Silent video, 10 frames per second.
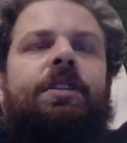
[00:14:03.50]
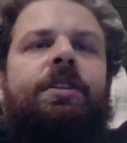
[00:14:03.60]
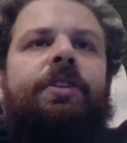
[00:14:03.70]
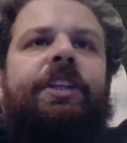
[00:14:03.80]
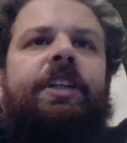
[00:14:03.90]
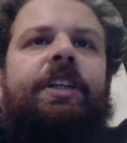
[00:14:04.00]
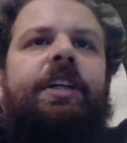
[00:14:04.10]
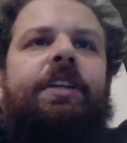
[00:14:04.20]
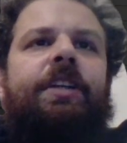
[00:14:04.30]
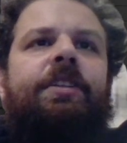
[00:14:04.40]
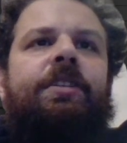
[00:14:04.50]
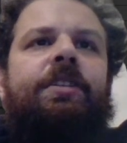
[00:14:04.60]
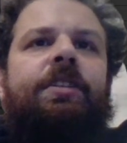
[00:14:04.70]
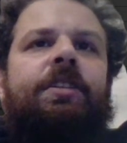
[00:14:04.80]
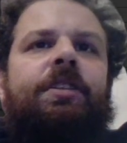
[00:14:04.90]
create and
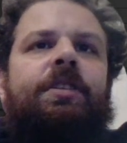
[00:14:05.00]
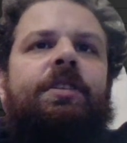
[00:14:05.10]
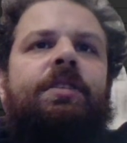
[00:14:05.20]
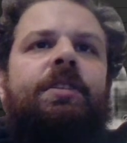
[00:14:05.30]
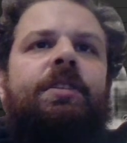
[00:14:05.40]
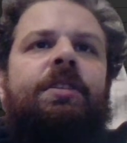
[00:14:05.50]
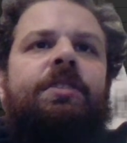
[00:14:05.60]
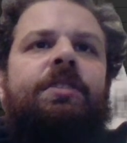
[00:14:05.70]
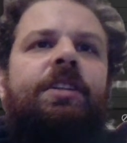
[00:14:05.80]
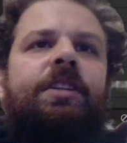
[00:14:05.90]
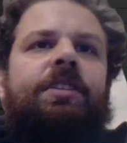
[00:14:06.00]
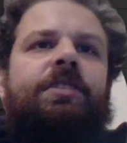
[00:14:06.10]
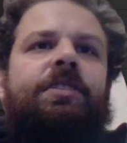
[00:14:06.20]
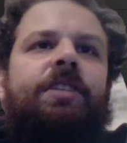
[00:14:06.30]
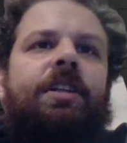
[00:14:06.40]
setting a
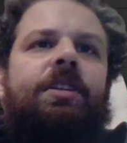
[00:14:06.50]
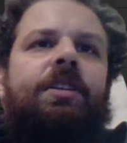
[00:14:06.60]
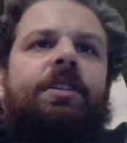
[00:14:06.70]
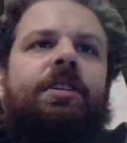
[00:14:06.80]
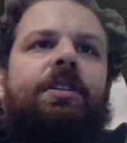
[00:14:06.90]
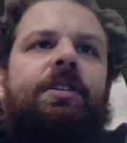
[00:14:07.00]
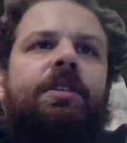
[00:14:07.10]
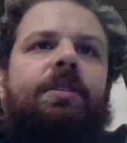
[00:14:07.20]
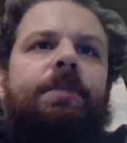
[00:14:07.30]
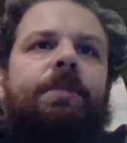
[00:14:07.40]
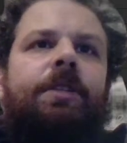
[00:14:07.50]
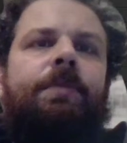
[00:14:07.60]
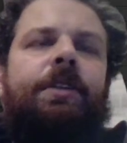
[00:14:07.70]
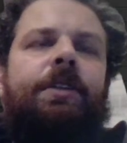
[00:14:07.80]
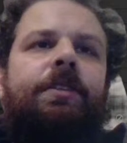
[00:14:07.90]
scalar
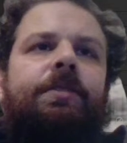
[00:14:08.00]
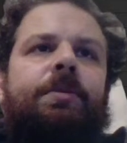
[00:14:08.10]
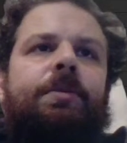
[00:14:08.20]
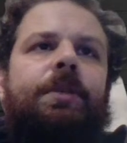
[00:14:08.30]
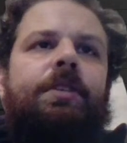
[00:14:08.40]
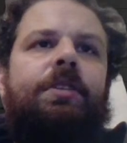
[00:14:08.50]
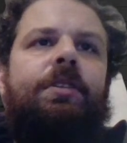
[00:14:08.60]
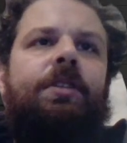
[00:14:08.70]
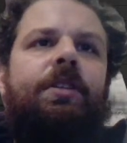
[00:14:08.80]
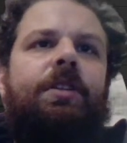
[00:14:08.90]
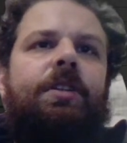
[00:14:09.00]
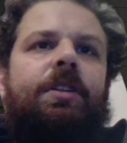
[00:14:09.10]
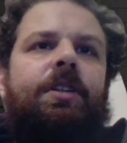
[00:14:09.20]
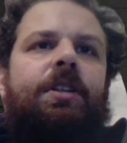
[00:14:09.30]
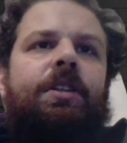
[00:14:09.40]
parameter to it,
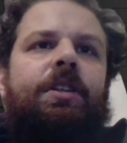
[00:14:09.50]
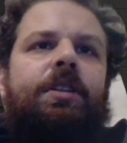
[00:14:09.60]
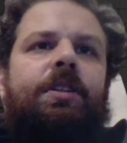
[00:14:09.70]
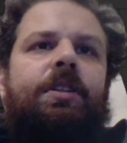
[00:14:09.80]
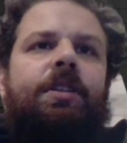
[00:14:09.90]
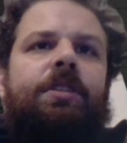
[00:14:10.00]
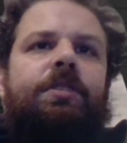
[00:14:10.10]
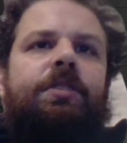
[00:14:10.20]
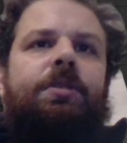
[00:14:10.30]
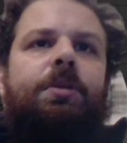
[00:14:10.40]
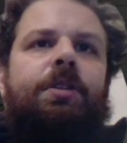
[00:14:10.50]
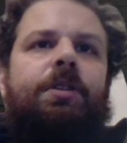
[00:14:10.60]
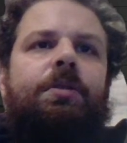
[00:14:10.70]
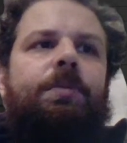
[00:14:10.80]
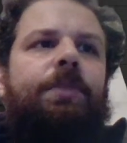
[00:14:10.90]
and then that's going
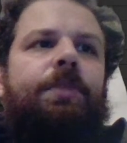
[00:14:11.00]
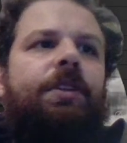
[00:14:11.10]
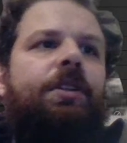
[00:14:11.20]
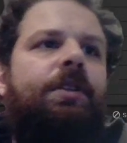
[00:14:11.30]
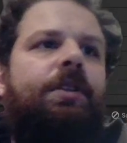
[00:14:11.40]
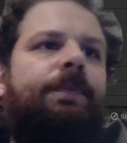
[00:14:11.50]
to be